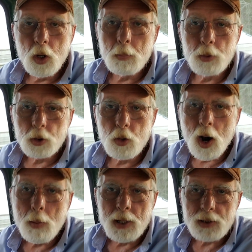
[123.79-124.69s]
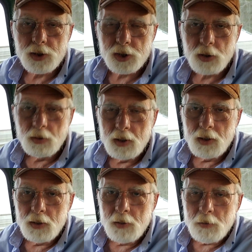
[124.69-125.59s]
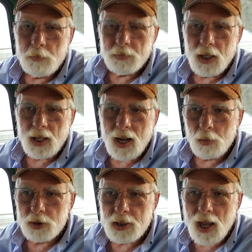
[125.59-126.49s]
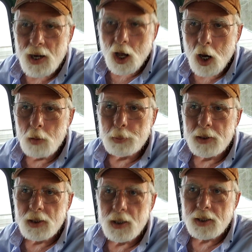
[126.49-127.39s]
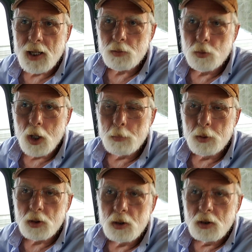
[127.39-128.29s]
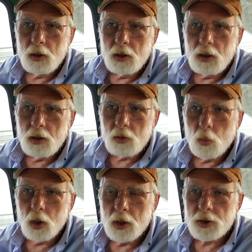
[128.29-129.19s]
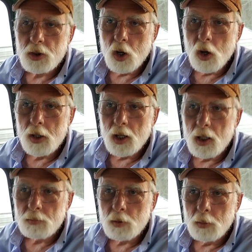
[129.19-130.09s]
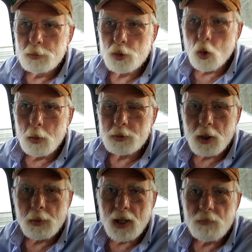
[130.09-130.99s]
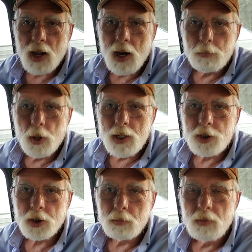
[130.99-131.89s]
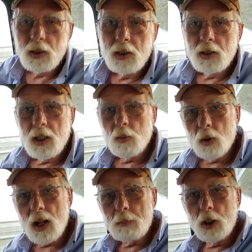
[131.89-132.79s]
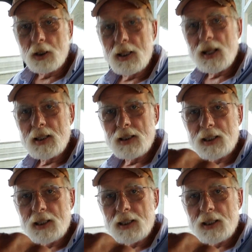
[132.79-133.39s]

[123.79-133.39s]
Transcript: rubber grommets. And I was kind of hoping that that rubber was going to absorb some of that vibration. What I'm looking at in the